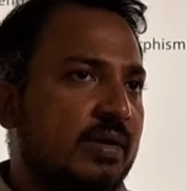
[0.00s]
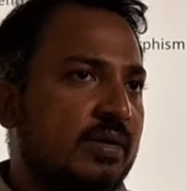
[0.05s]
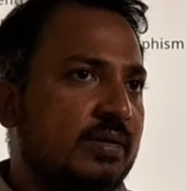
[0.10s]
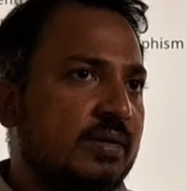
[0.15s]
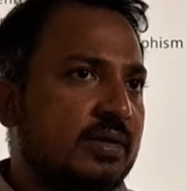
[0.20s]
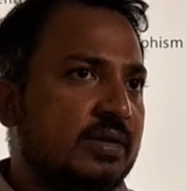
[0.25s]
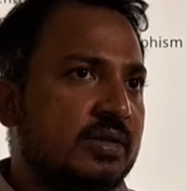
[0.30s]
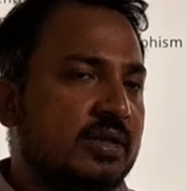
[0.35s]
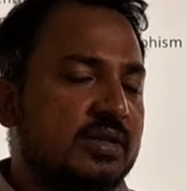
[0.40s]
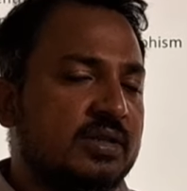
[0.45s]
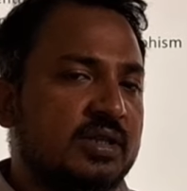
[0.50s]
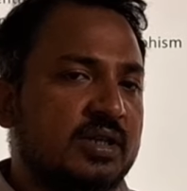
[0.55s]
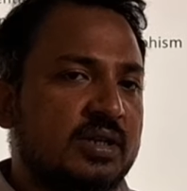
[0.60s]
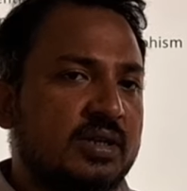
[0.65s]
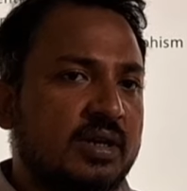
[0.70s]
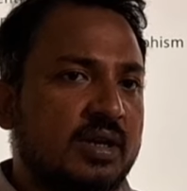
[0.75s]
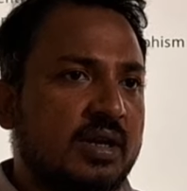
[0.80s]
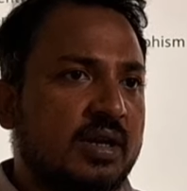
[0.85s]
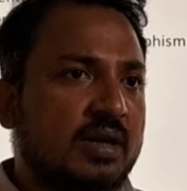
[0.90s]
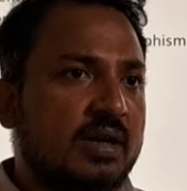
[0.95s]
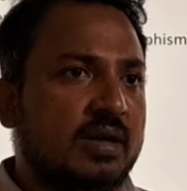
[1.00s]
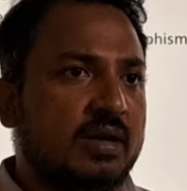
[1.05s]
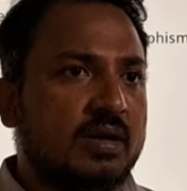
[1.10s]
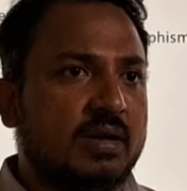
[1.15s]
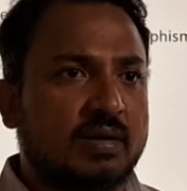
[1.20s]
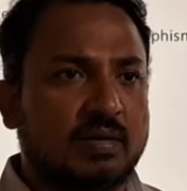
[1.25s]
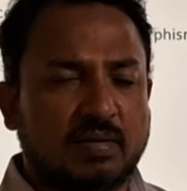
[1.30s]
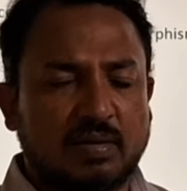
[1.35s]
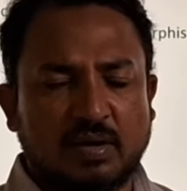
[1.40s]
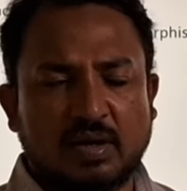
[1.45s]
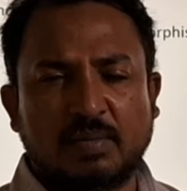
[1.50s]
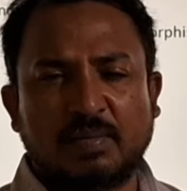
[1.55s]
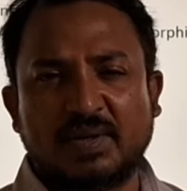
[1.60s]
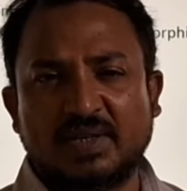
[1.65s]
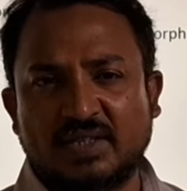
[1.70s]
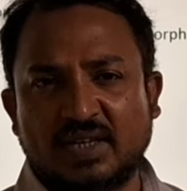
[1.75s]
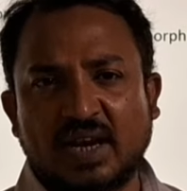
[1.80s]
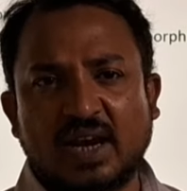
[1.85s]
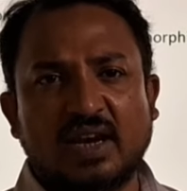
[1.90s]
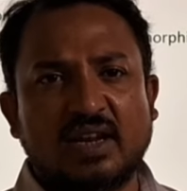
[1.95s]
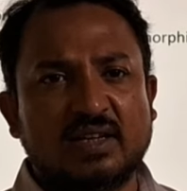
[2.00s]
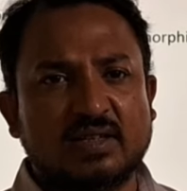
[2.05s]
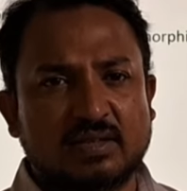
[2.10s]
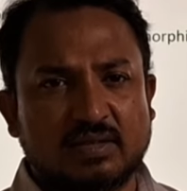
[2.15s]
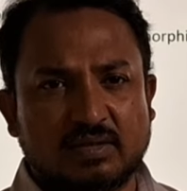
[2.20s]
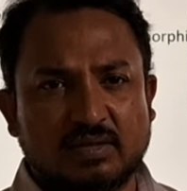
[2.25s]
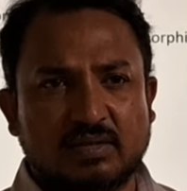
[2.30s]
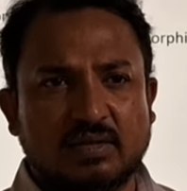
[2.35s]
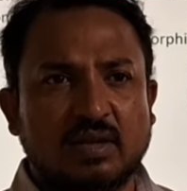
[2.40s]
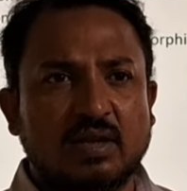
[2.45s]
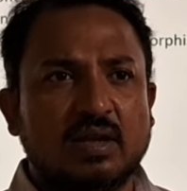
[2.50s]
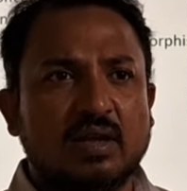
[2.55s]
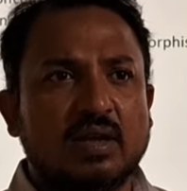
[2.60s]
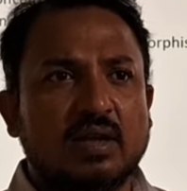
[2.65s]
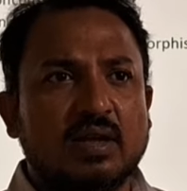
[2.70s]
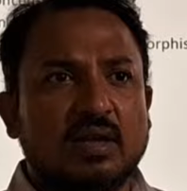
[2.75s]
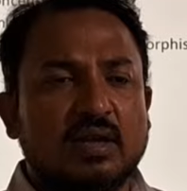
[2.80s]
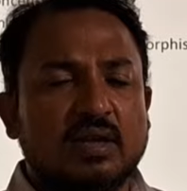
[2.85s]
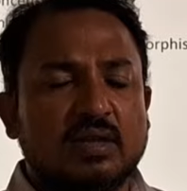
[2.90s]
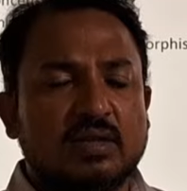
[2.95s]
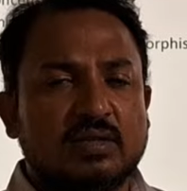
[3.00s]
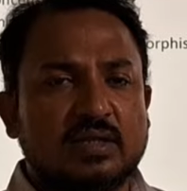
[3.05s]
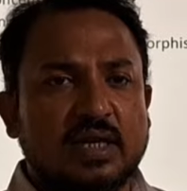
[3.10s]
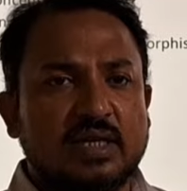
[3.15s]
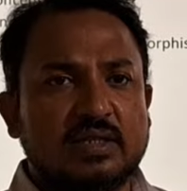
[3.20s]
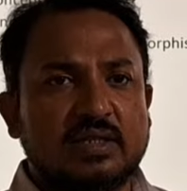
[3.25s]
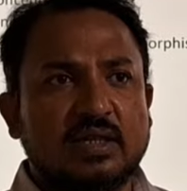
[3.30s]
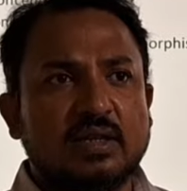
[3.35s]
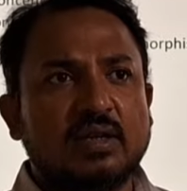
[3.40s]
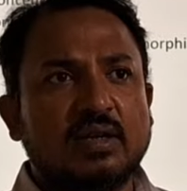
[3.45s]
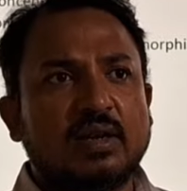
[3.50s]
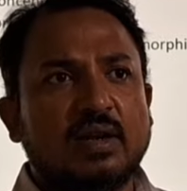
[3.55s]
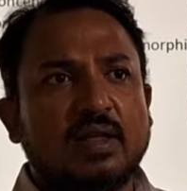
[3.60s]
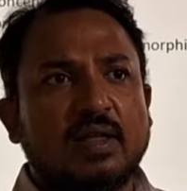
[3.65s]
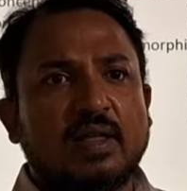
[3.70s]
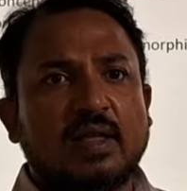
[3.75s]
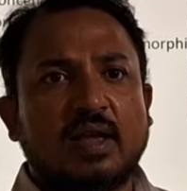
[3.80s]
discuss in a miscellaneous section,